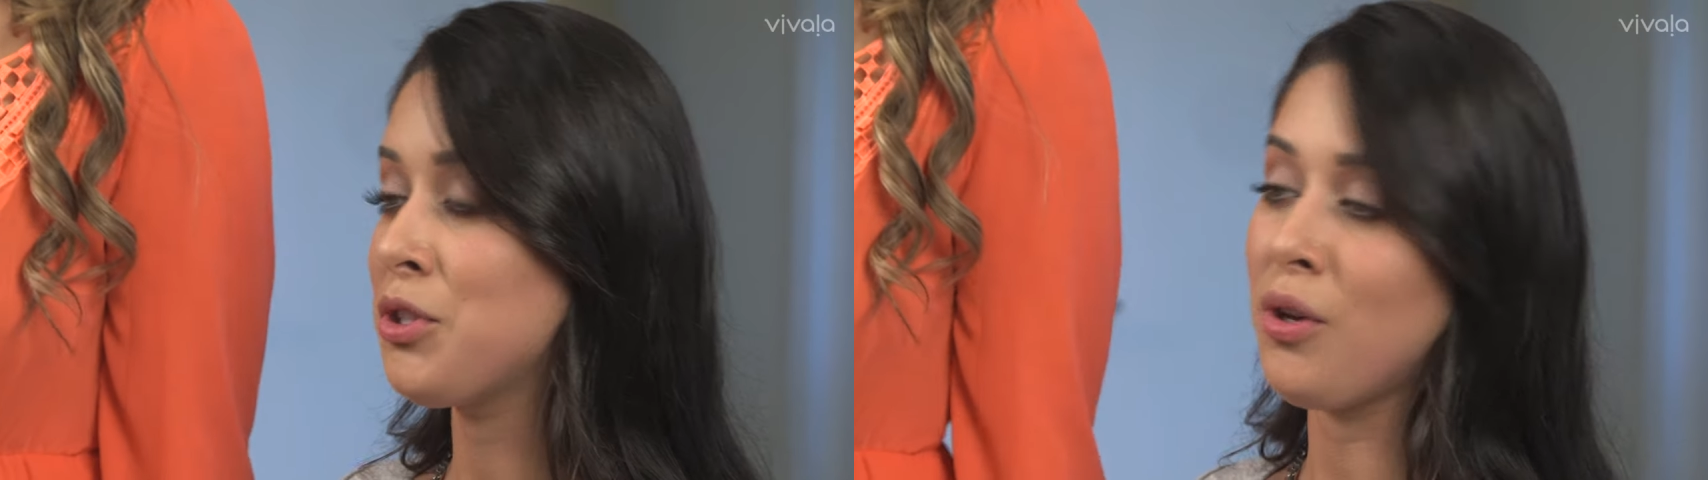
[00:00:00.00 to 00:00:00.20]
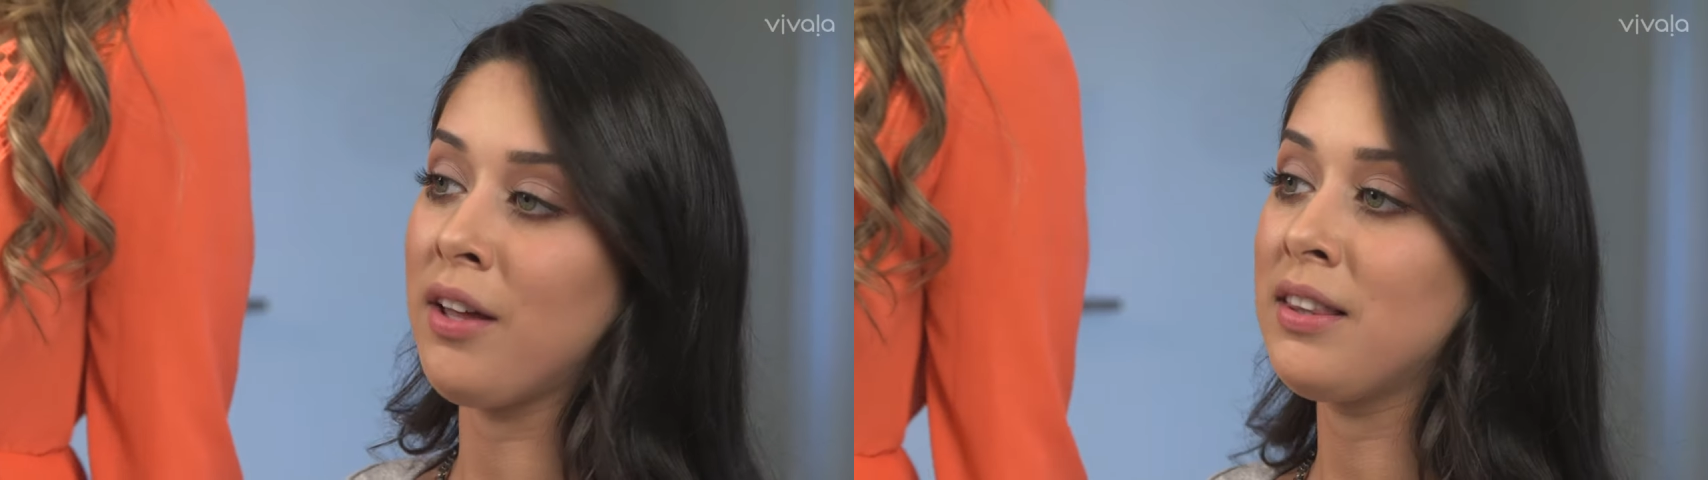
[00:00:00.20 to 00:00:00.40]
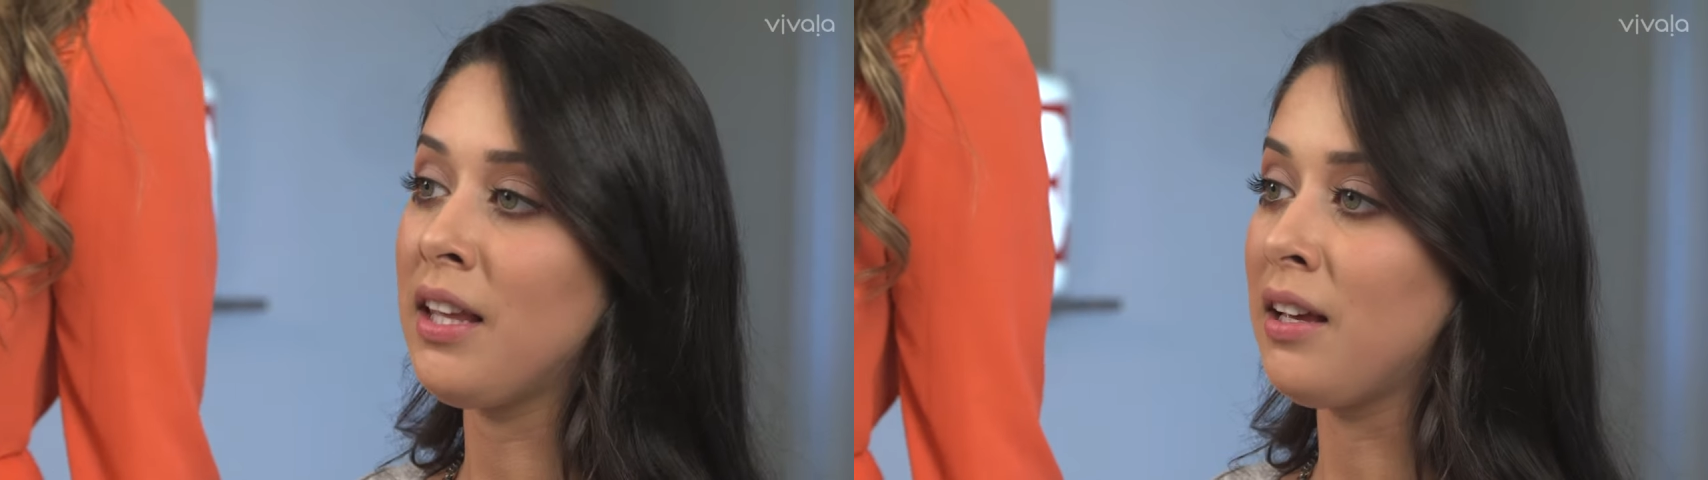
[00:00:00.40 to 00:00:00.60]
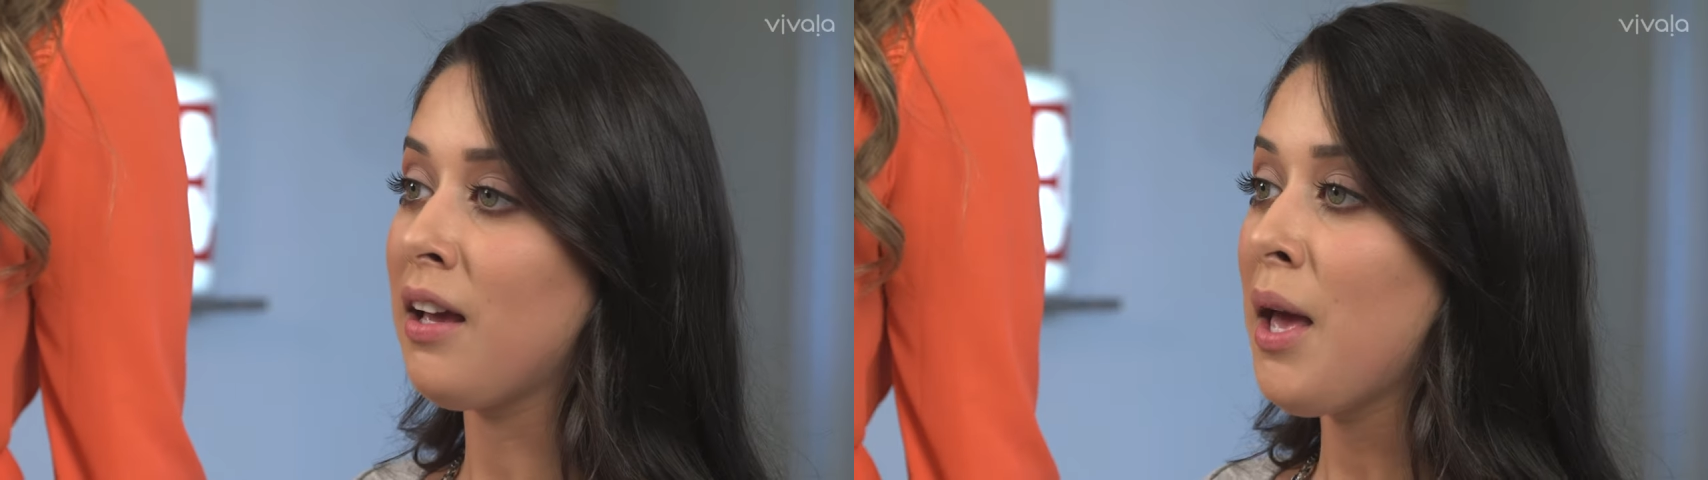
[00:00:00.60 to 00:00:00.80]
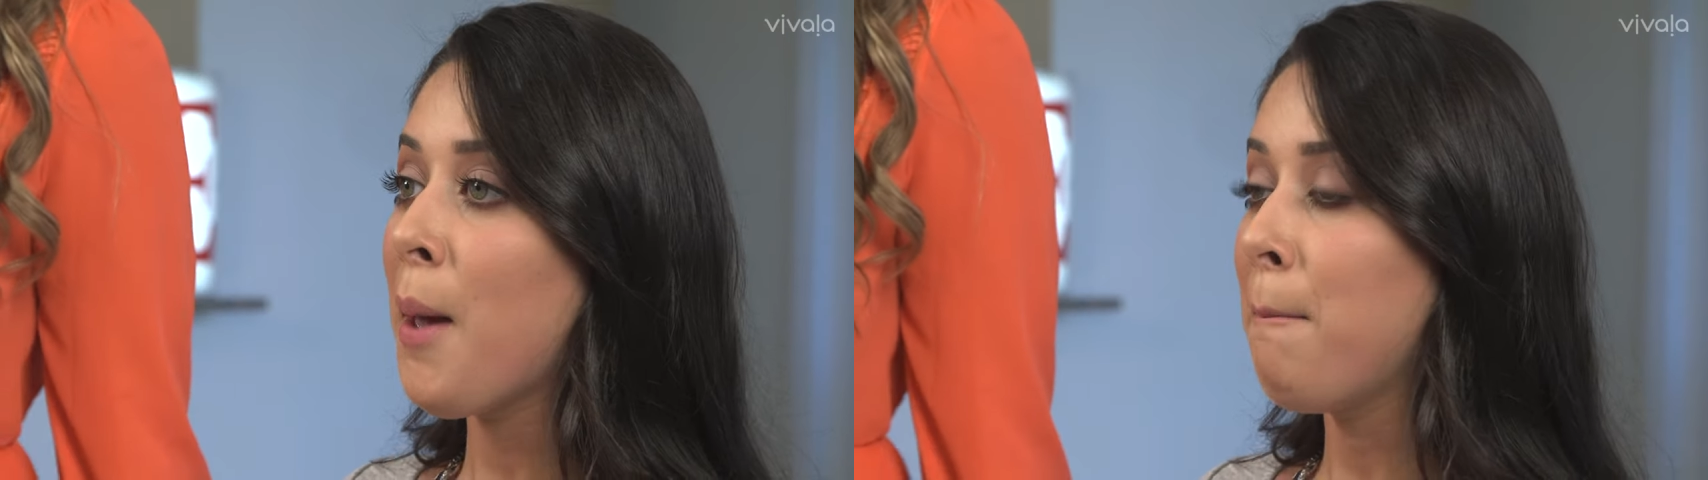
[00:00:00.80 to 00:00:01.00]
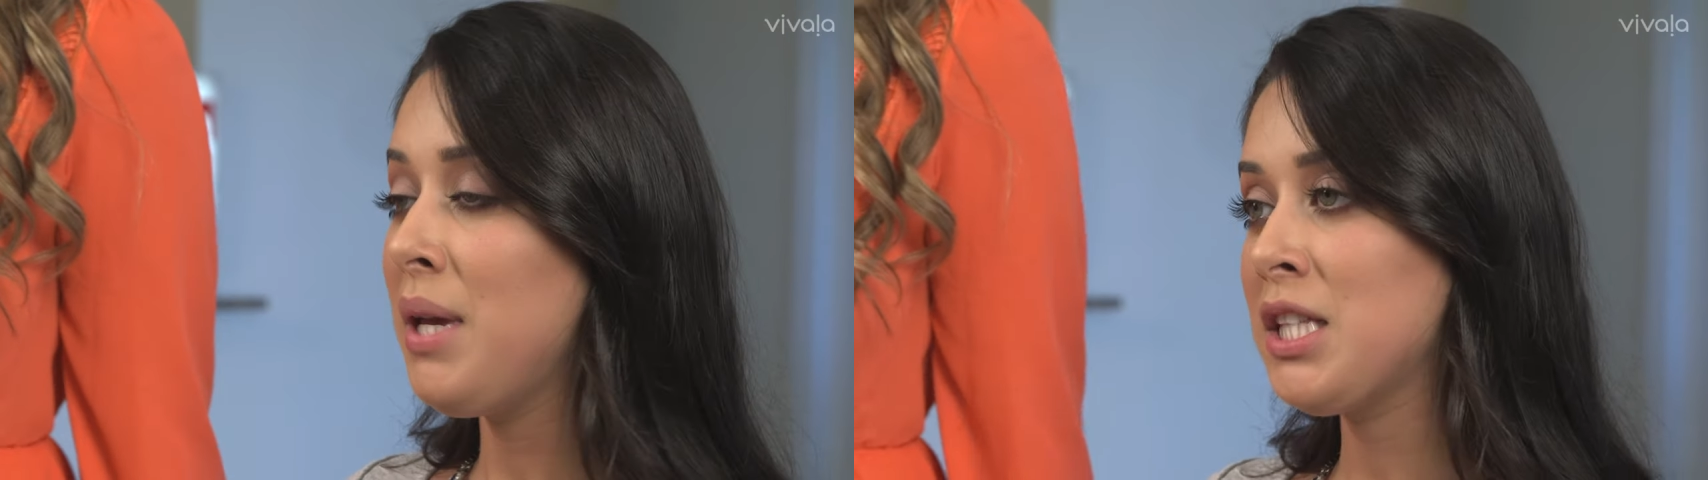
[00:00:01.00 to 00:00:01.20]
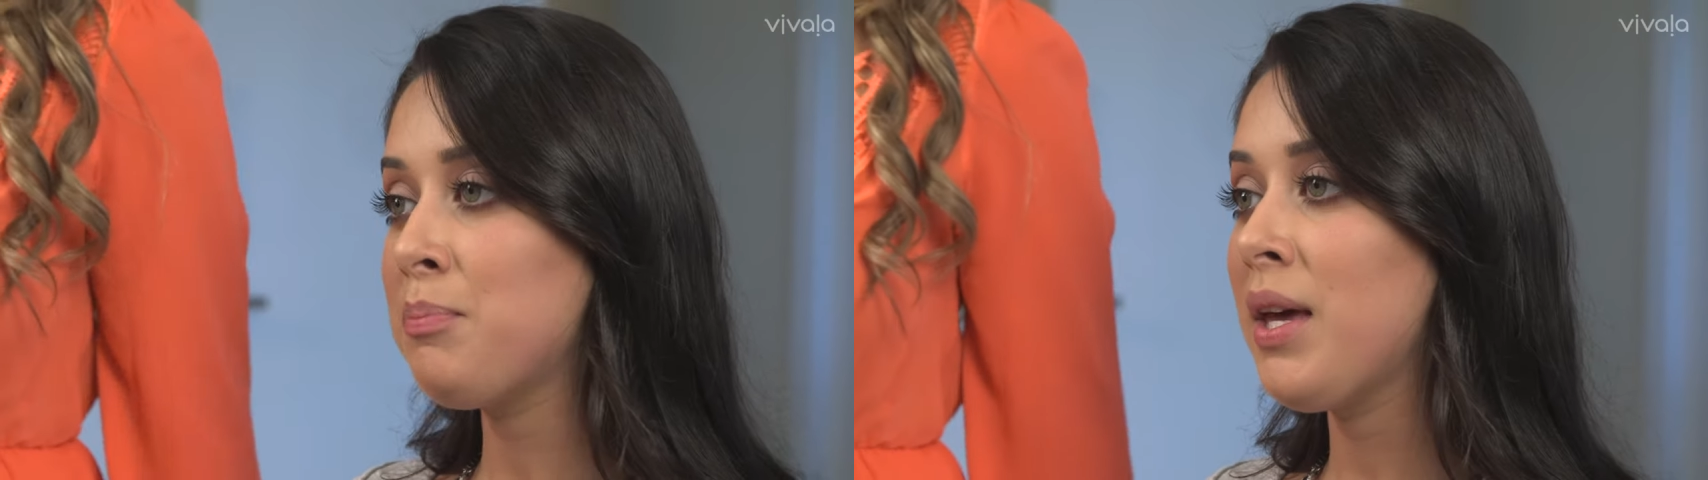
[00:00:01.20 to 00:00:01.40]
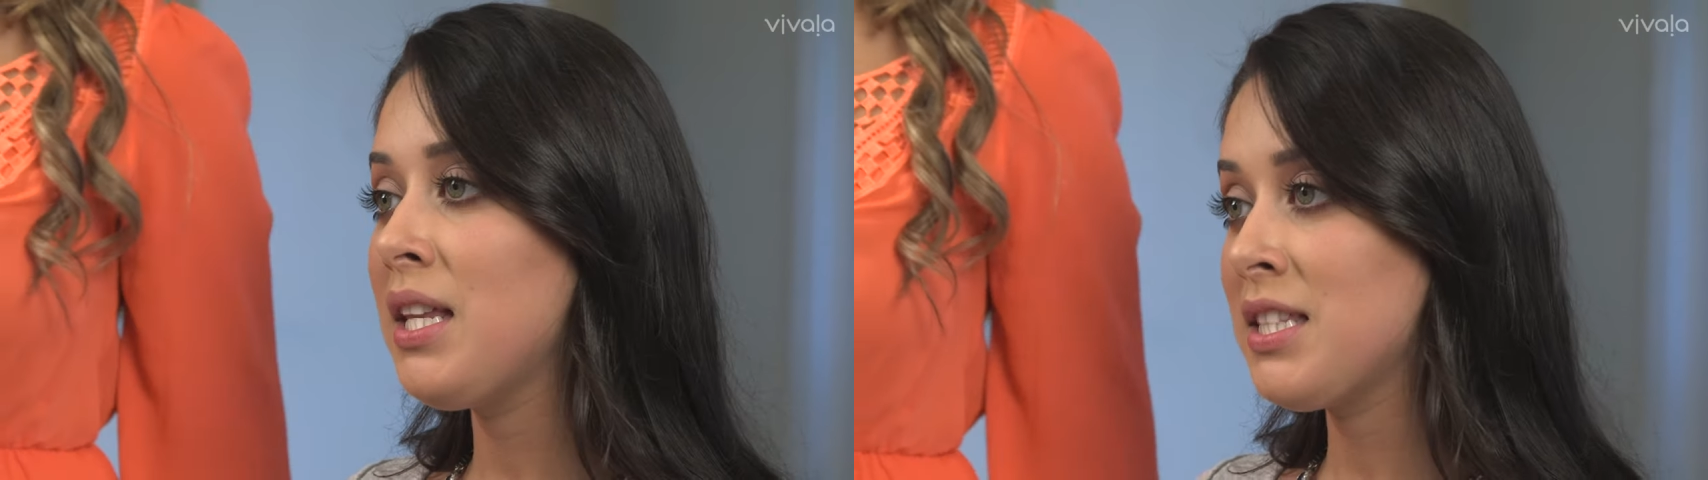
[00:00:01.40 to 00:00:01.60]
So I think me
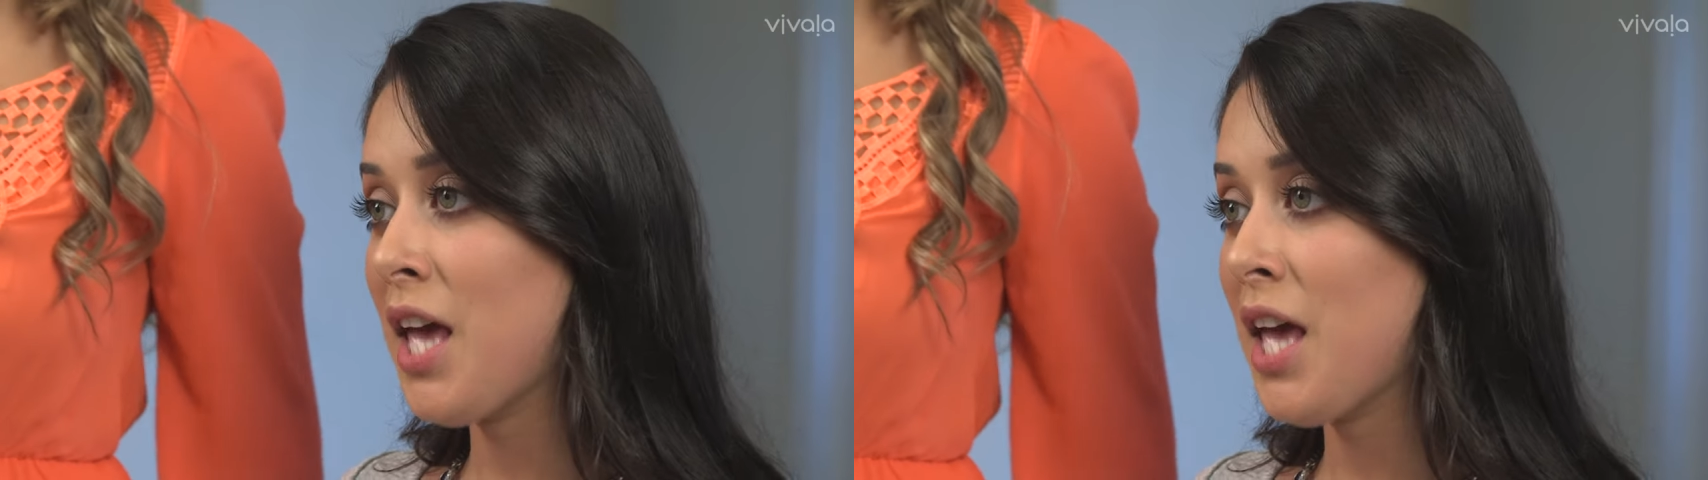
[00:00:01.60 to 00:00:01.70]
spending